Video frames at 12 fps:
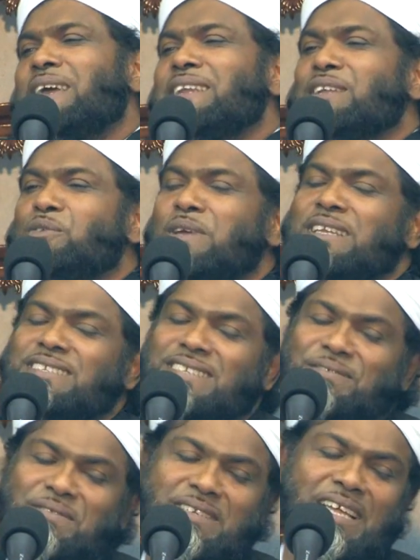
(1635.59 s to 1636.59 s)
get the
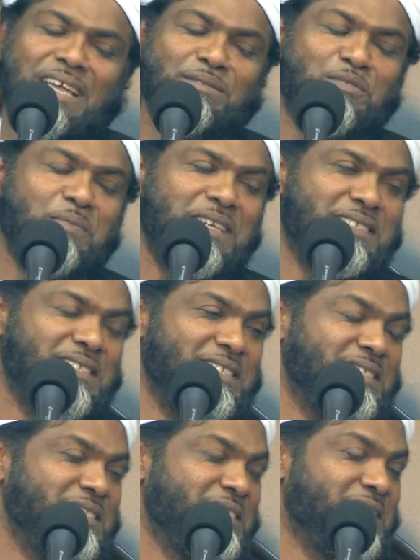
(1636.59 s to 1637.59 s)
27 times blessings.
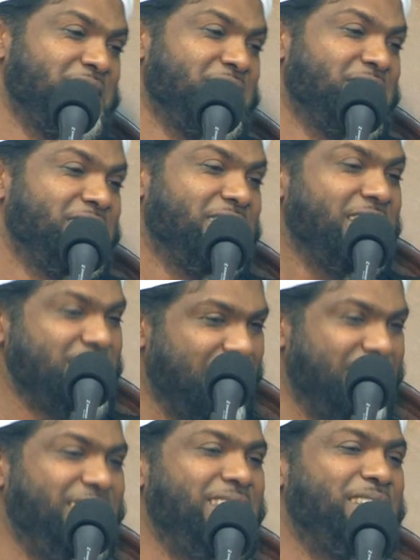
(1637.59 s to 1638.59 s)
That's
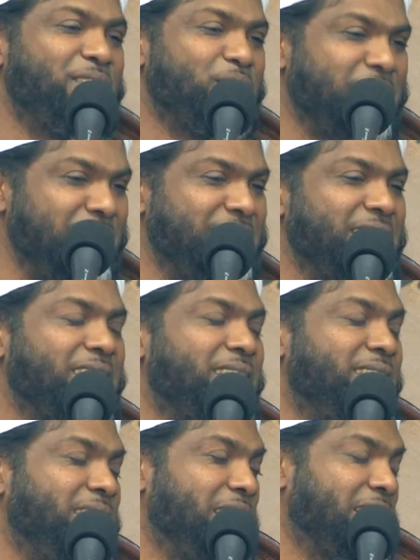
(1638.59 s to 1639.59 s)
hadith, authentic
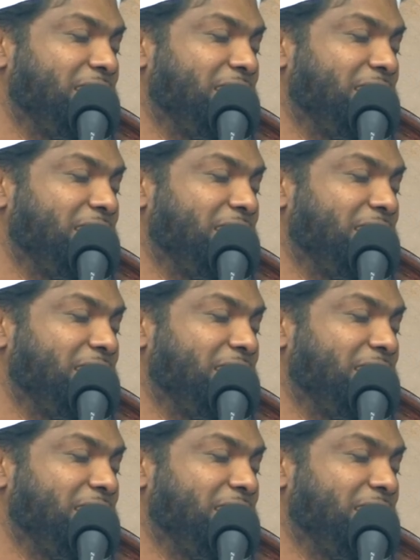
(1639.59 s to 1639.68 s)
hadith.